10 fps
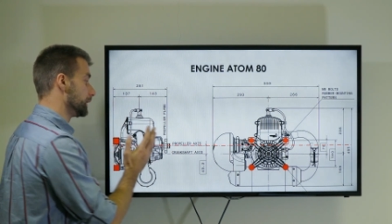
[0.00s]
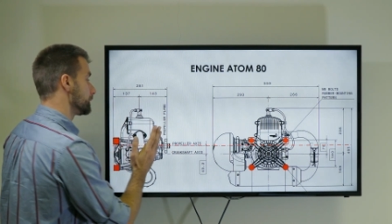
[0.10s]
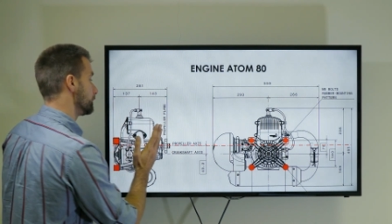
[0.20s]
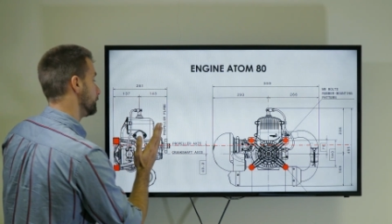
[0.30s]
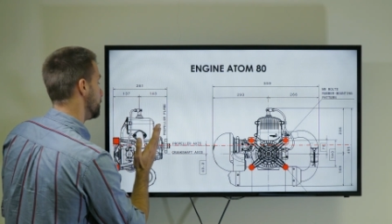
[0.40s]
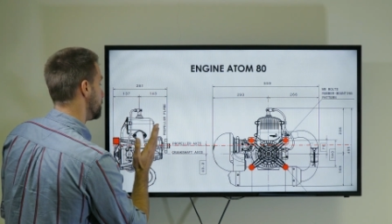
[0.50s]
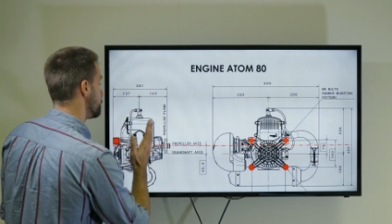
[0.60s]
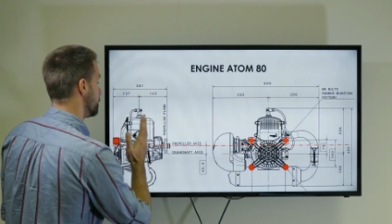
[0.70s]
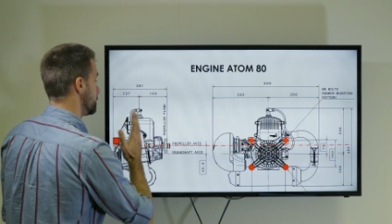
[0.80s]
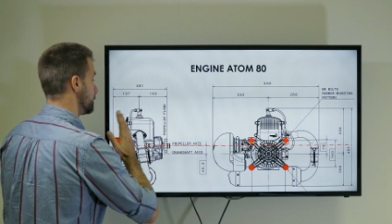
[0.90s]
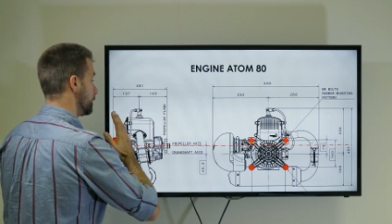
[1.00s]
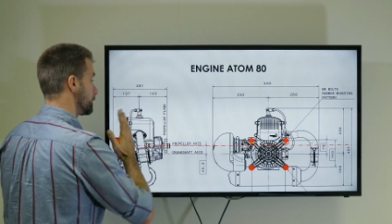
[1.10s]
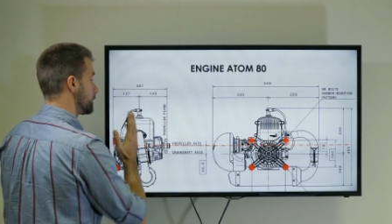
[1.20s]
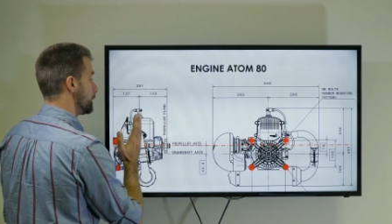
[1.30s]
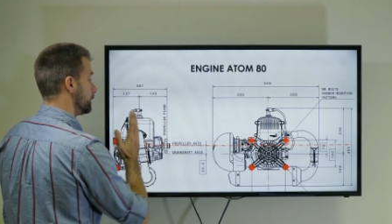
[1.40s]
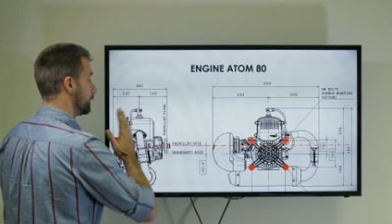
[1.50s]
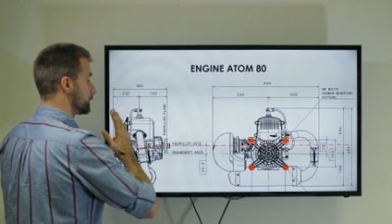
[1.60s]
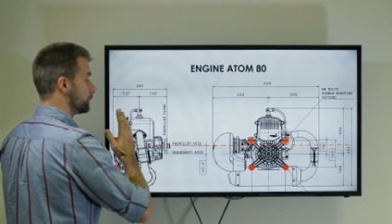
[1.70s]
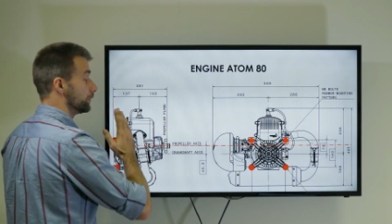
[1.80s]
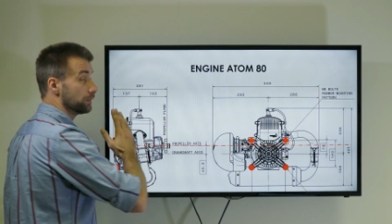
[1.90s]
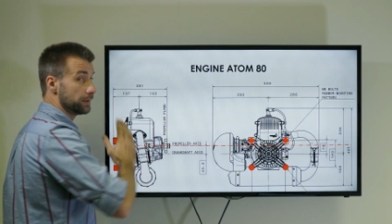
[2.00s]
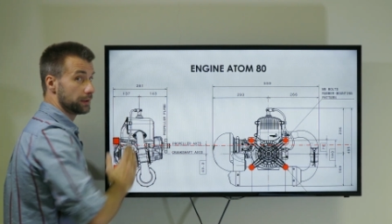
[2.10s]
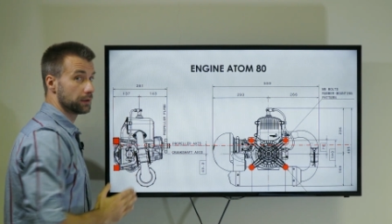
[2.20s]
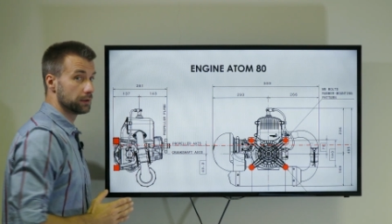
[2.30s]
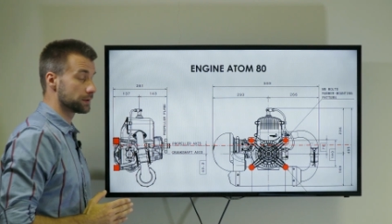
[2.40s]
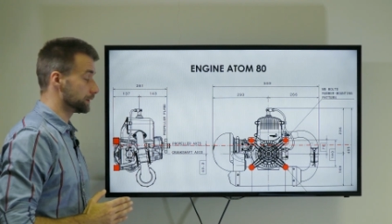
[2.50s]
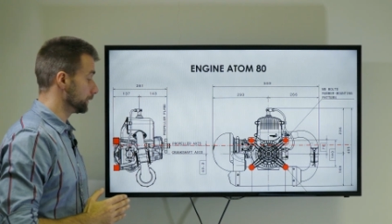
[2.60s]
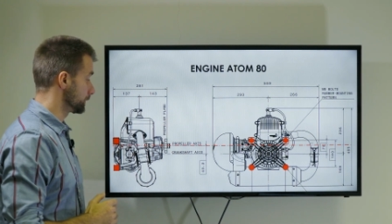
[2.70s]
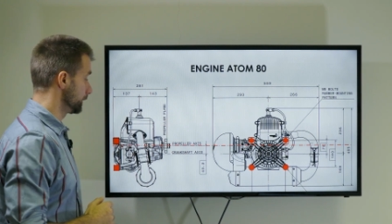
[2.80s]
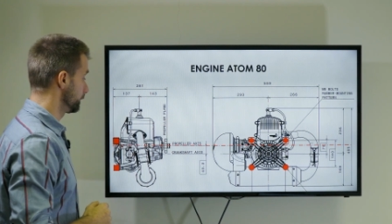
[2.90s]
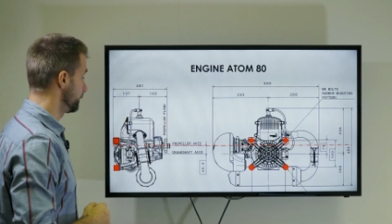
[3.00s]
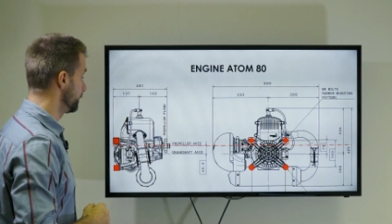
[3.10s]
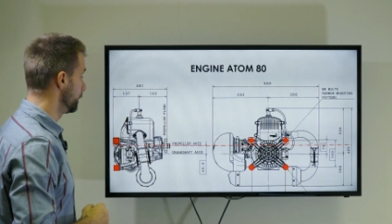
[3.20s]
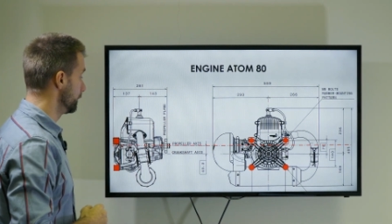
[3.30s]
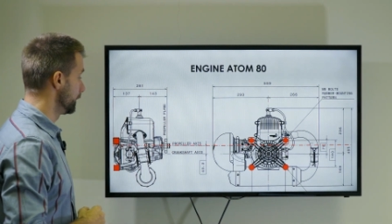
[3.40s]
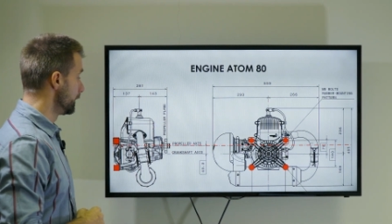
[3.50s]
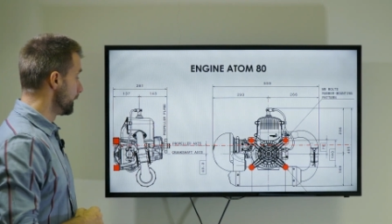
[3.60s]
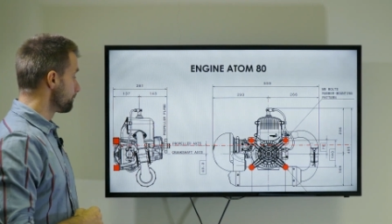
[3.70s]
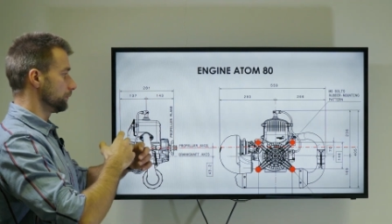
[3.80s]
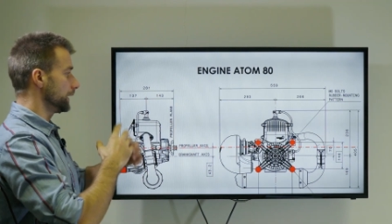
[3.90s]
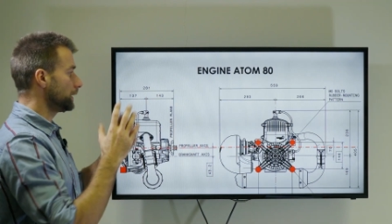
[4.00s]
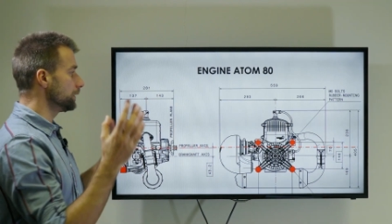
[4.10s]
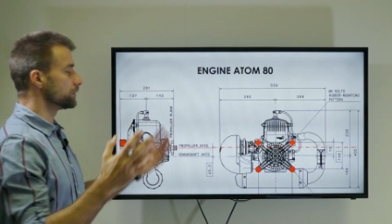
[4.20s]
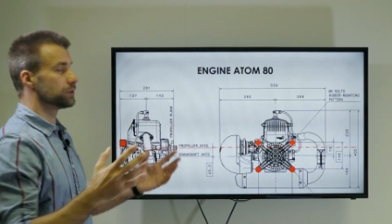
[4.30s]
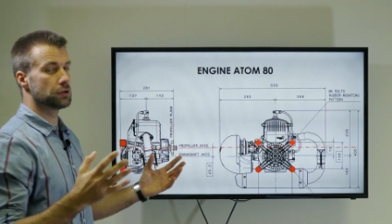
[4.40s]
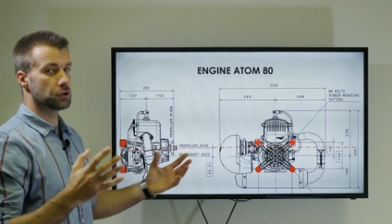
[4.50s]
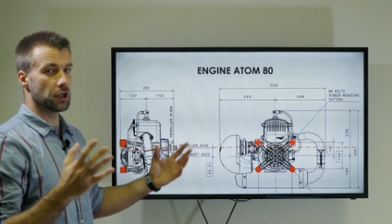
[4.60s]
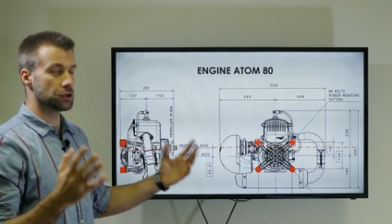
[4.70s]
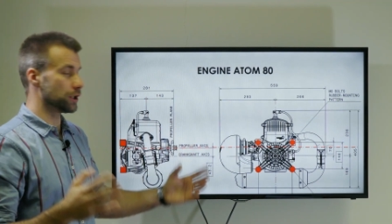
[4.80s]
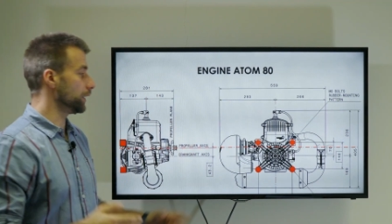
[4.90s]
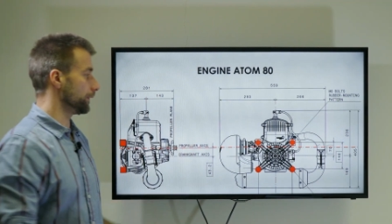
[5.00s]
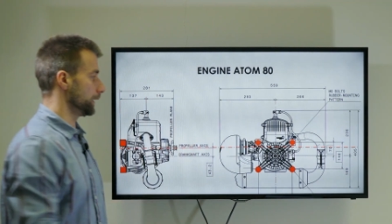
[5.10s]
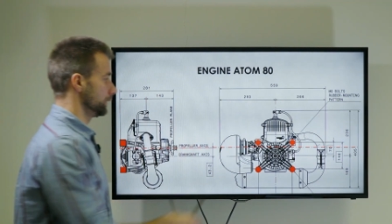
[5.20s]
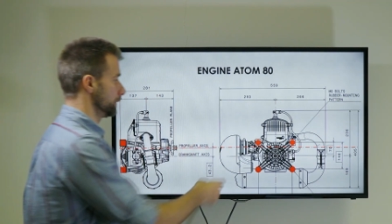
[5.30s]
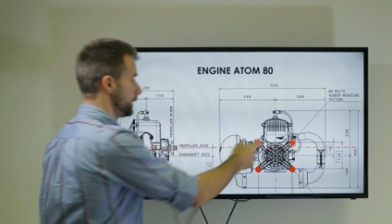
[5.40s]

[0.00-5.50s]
So the engine is not, not moving, not tilting forward. They didn't change anything. The